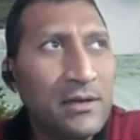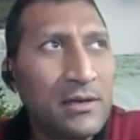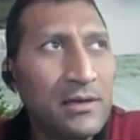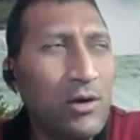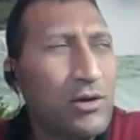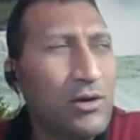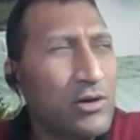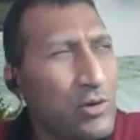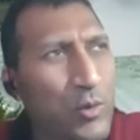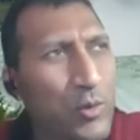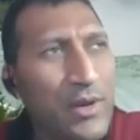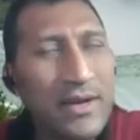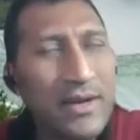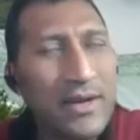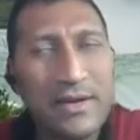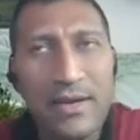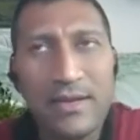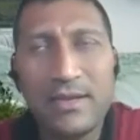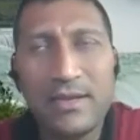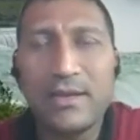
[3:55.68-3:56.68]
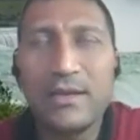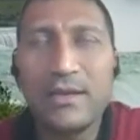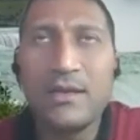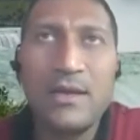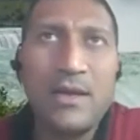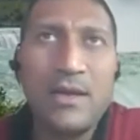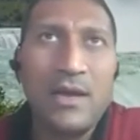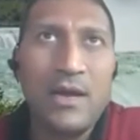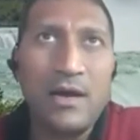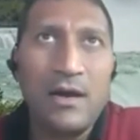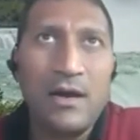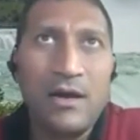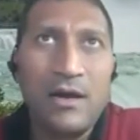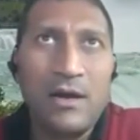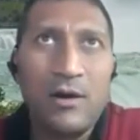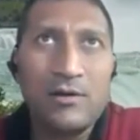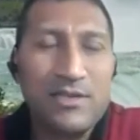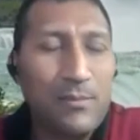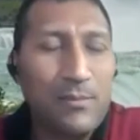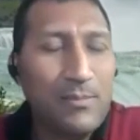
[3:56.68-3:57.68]
or doing it, I think,
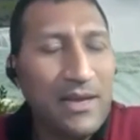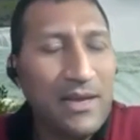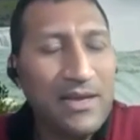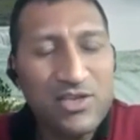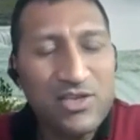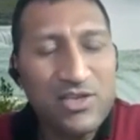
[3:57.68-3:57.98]
on supply